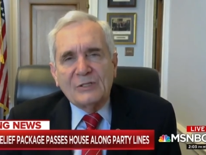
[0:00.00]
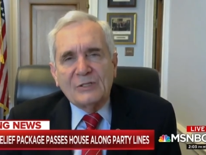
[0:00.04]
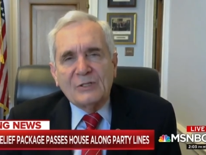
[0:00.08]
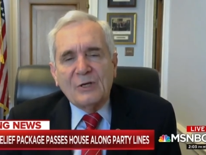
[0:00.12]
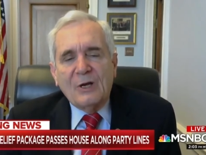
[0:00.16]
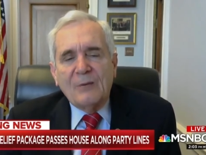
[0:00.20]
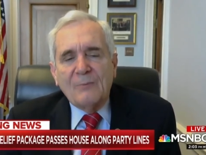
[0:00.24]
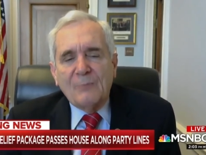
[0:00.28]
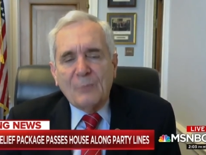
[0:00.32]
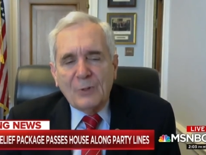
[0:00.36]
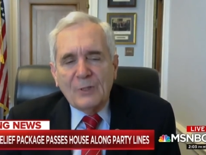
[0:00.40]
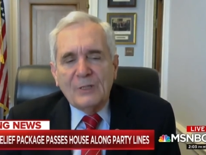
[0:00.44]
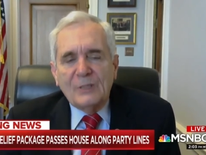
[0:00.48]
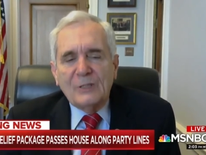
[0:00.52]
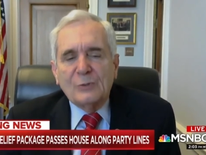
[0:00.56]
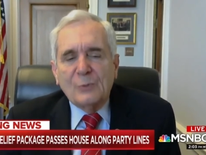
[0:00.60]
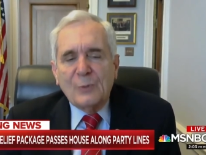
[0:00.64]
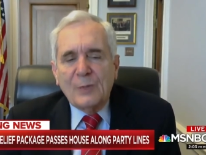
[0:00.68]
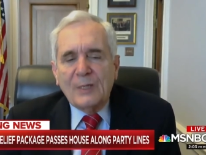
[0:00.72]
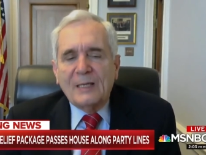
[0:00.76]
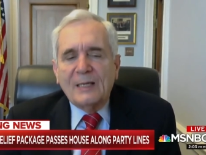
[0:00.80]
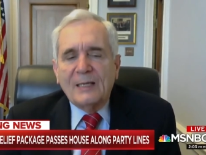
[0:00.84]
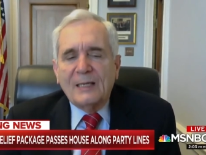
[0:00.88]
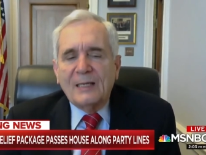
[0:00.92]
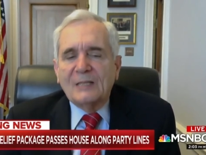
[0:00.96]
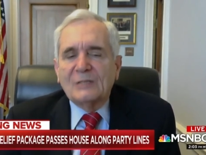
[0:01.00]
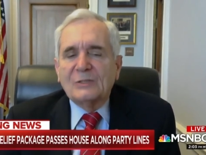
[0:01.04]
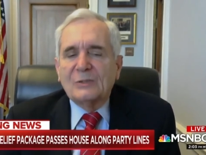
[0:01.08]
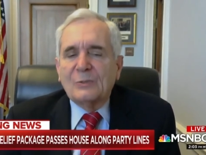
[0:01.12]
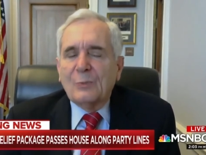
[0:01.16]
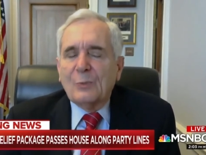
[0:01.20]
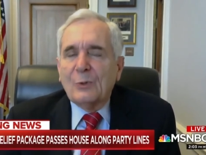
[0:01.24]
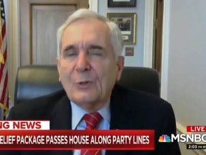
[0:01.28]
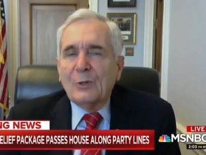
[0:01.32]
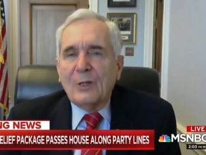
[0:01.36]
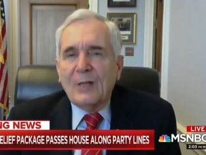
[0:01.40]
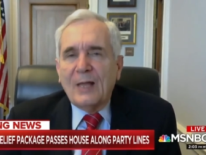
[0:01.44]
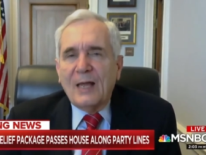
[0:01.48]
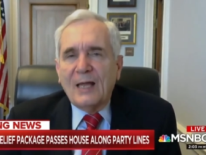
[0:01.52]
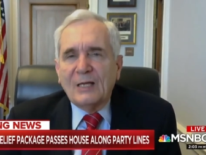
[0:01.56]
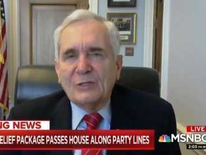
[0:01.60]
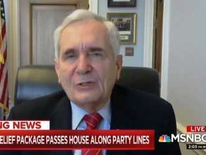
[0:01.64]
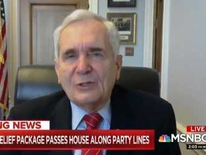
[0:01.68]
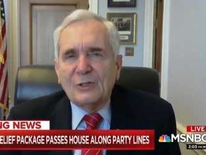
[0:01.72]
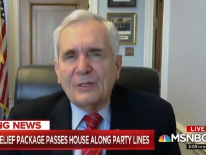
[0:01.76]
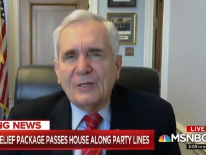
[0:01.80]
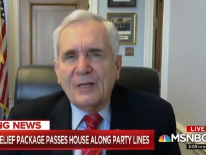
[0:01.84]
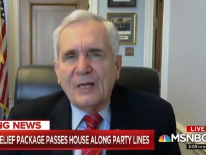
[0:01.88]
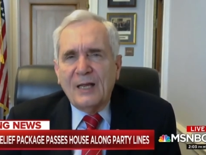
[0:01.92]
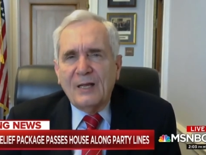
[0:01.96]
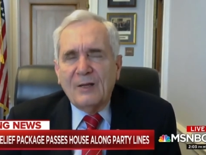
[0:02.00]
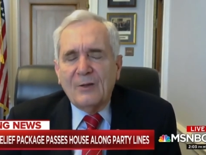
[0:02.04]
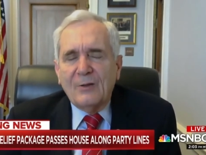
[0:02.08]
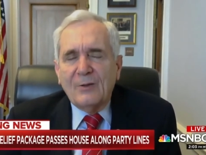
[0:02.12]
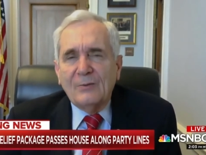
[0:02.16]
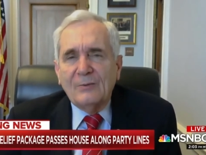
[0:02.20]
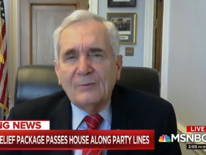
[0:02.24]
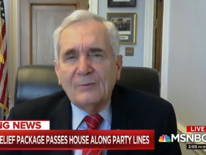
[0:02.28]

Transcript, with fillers: So I'm pleased we get some real action now.